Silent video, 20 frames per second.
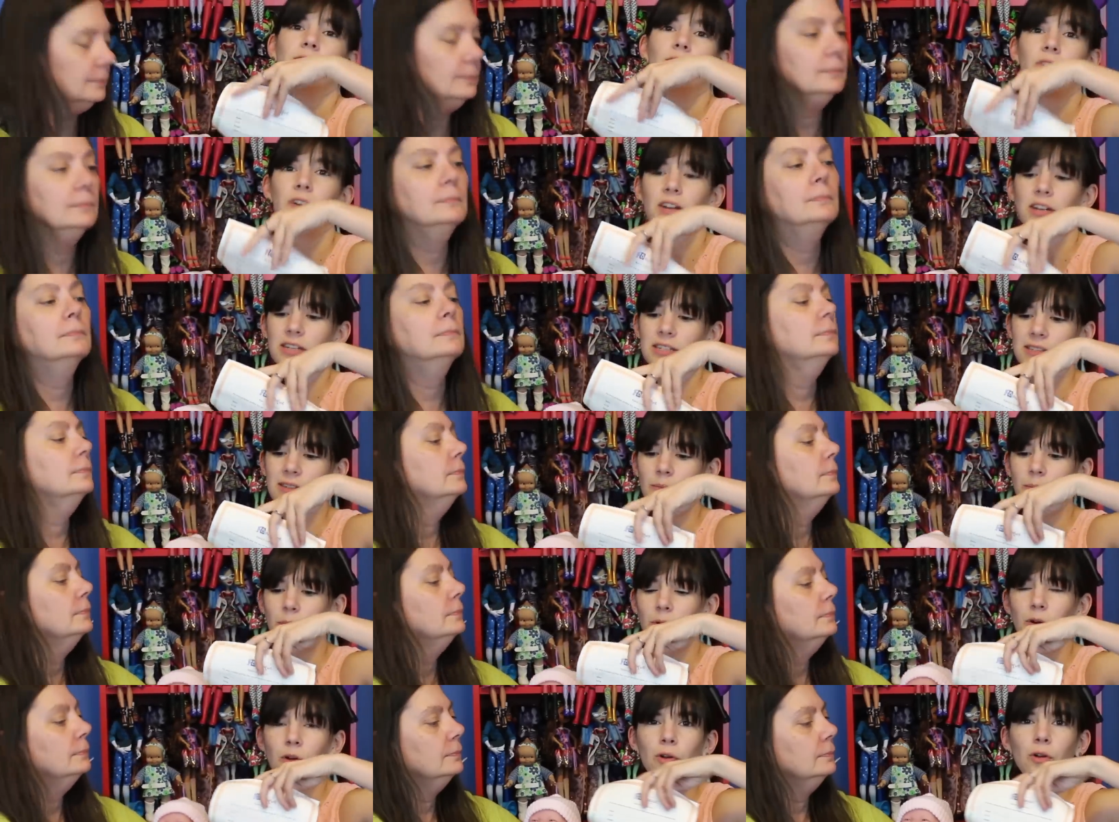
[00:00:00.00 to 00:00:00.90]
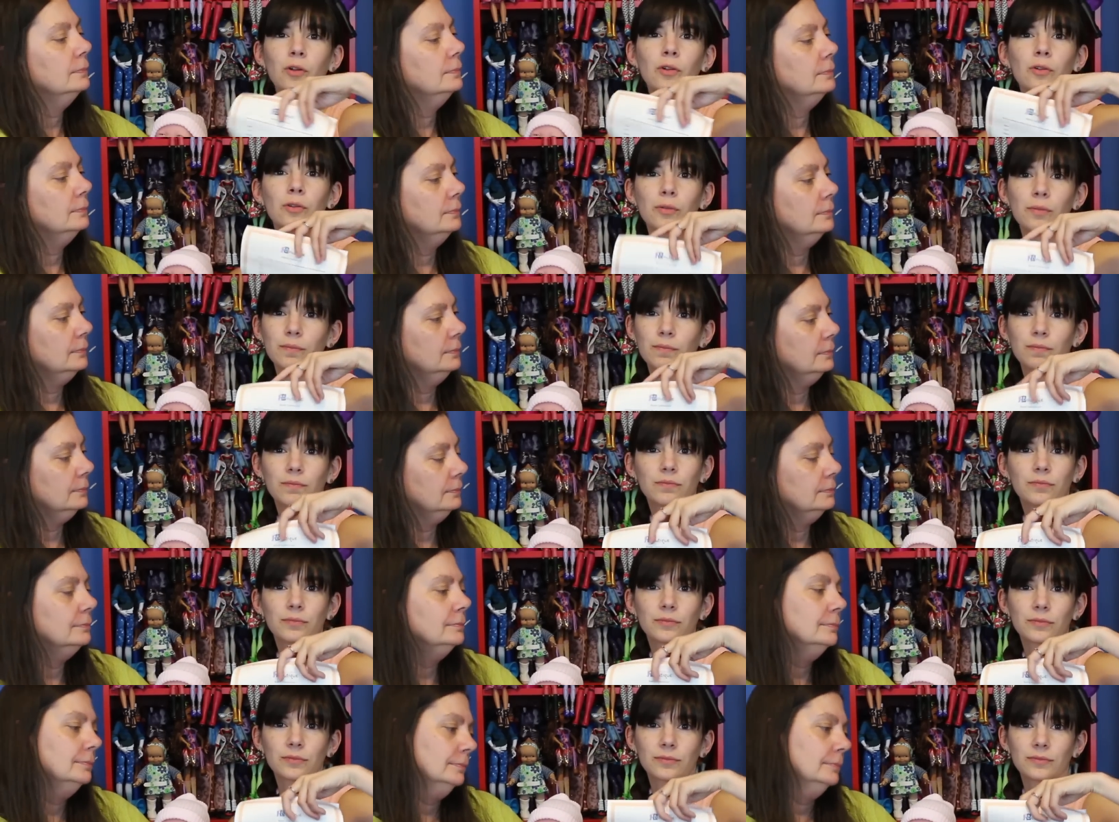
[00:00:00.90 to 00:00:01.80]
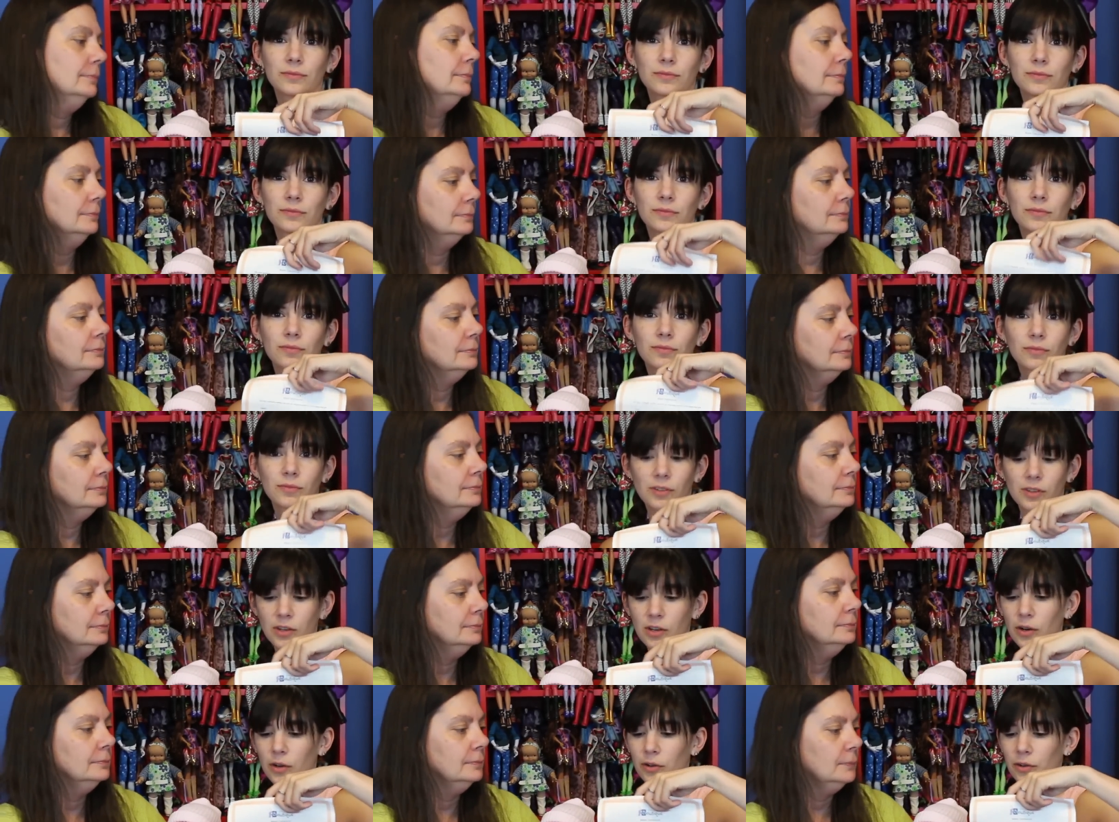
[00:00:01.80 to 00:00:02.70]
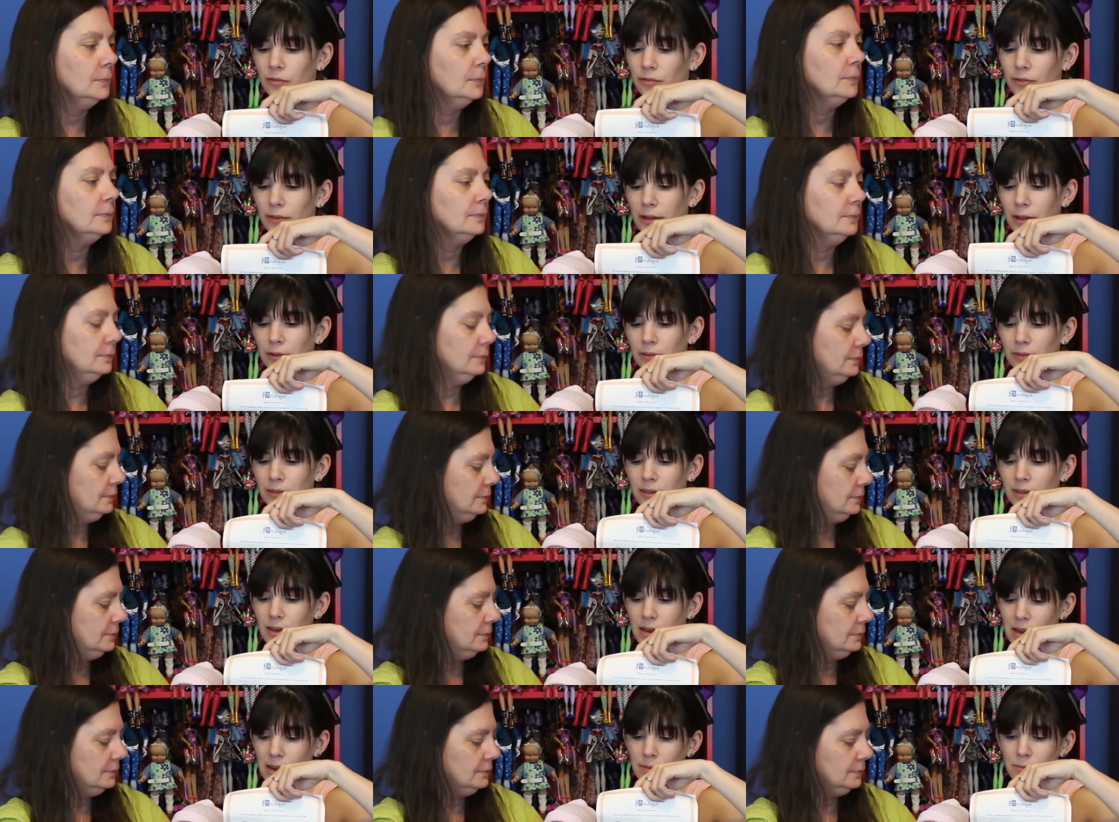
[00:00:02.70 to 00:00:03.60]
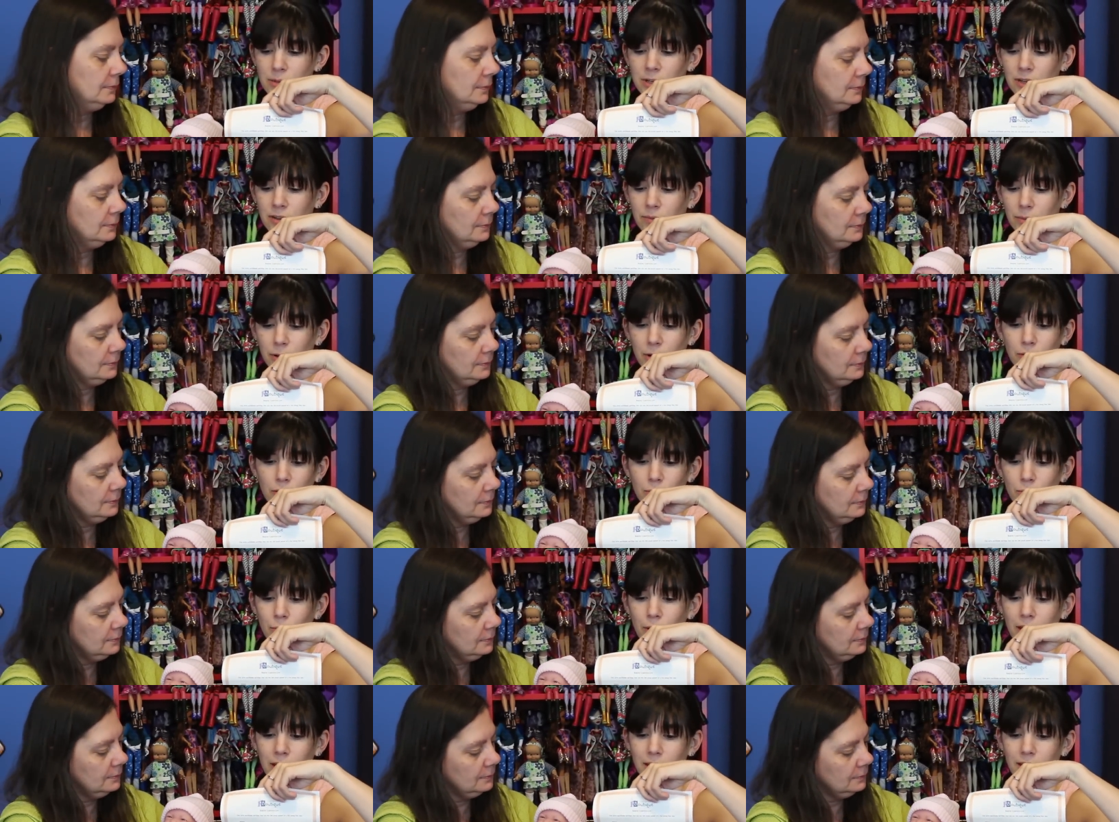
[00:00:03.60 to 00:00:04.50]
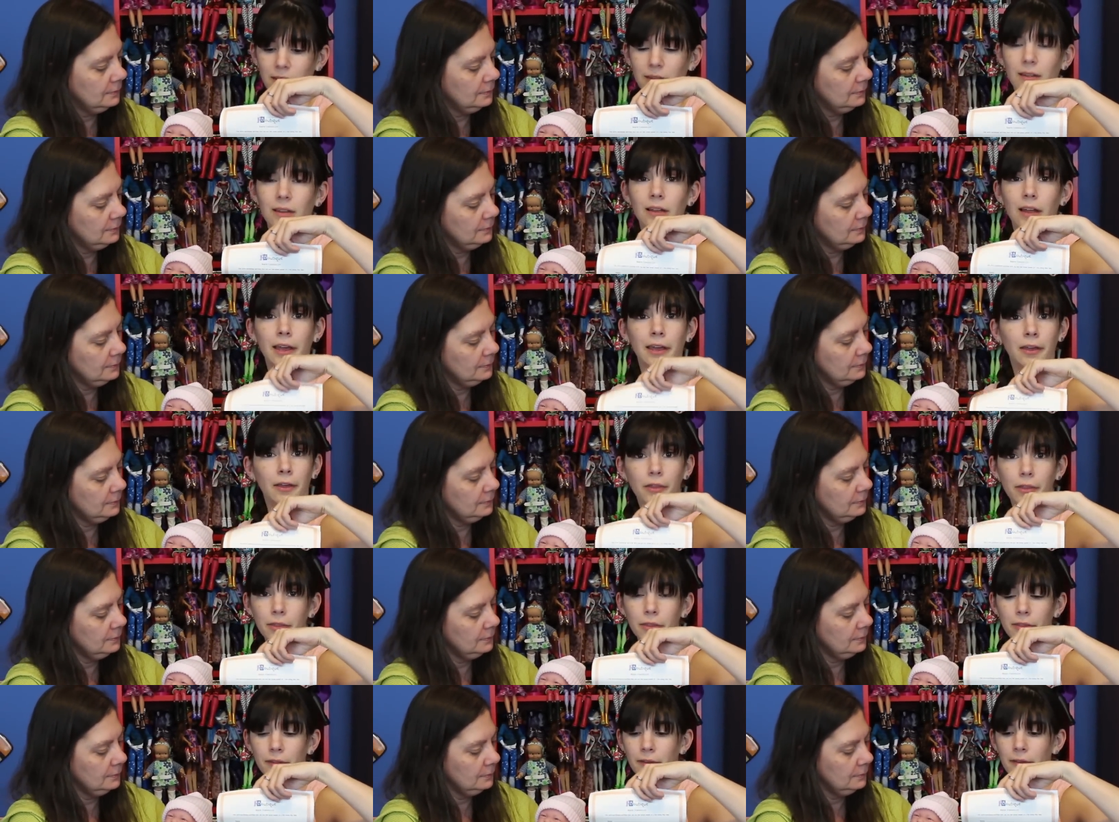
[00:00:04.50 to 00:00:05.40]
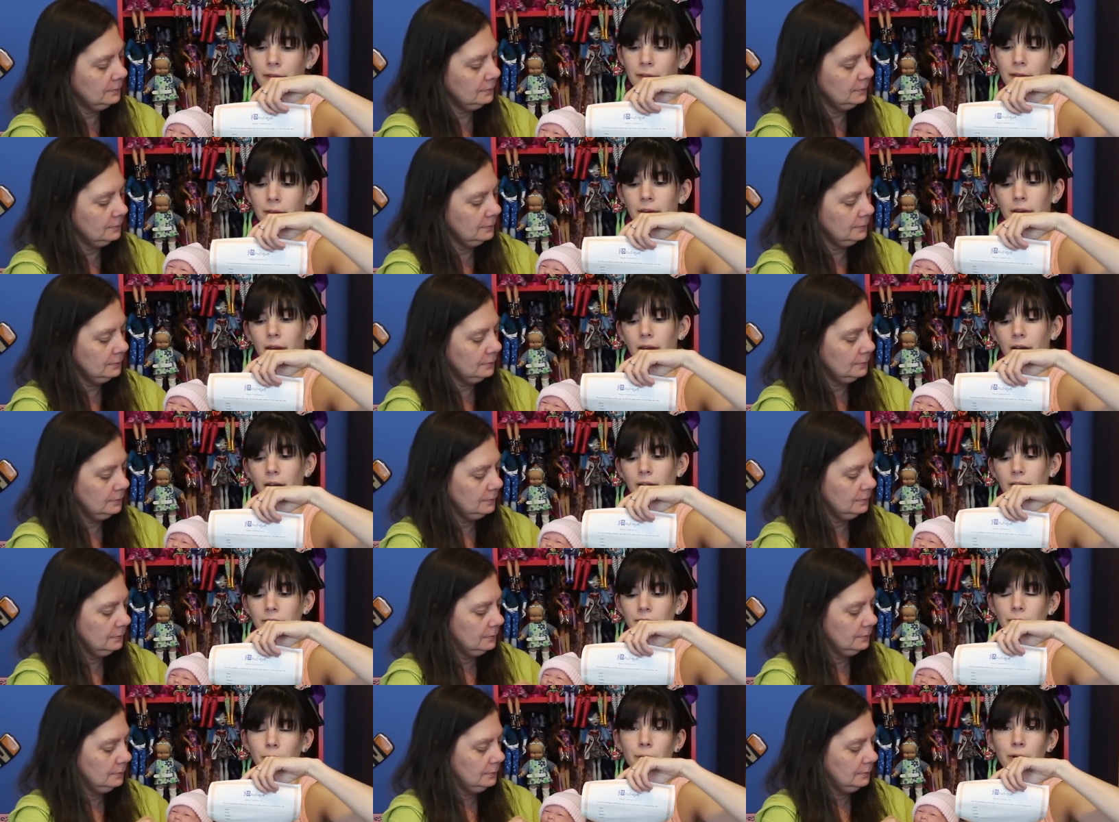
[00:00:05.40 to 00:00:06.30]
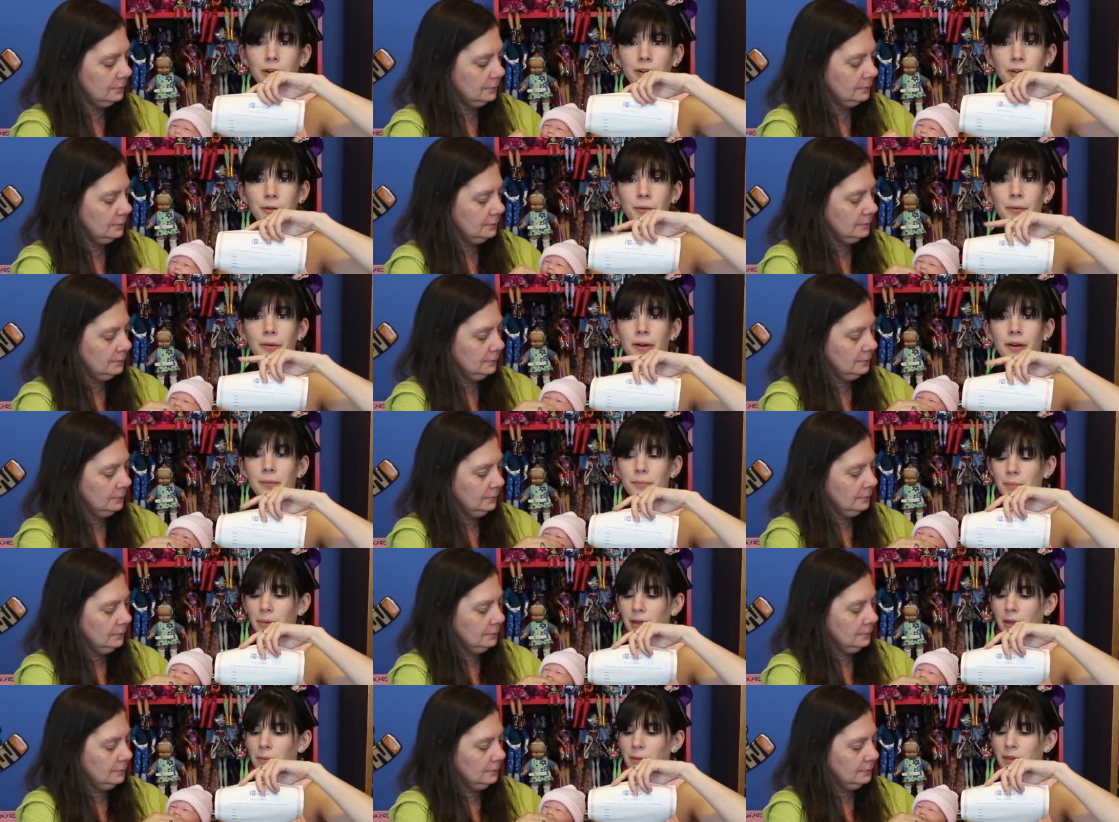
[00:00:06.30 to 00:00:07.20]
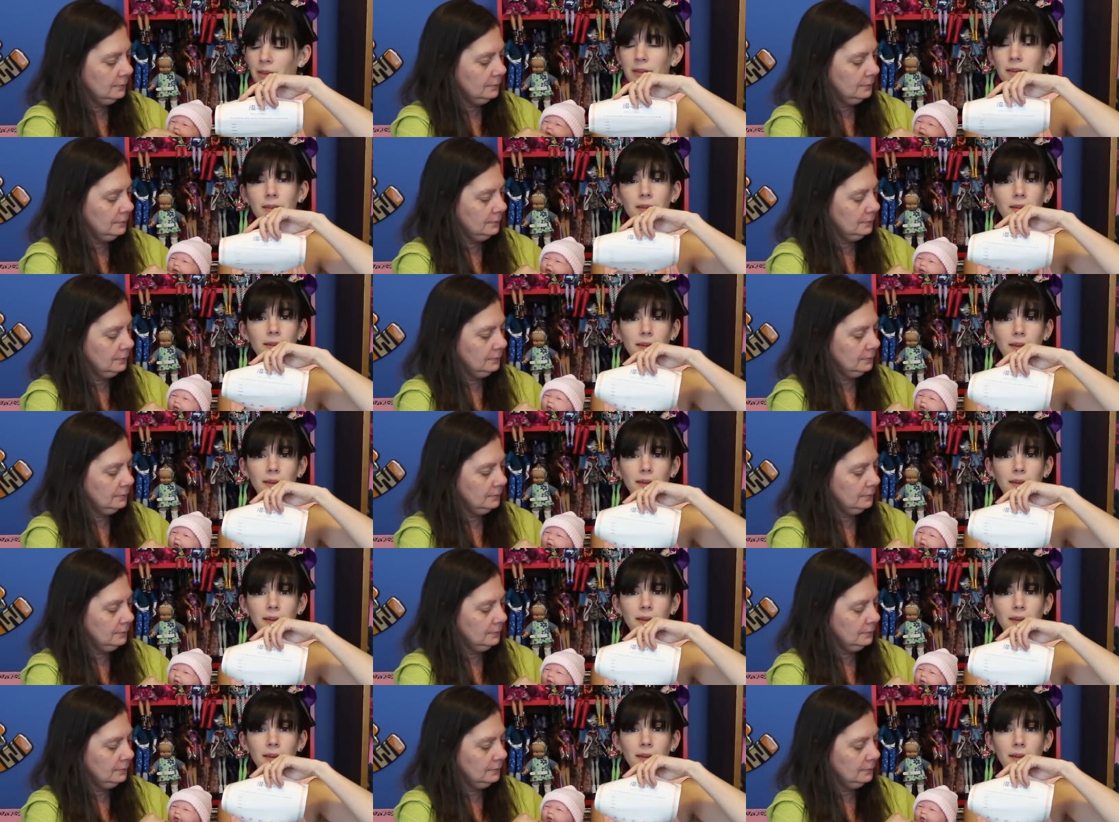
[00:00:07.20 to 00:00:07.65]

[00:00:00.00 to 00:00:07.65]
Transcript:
Speaker 1: Very simple. You know, you fill out the name, date of birth, weight, and length. uh, for your baby,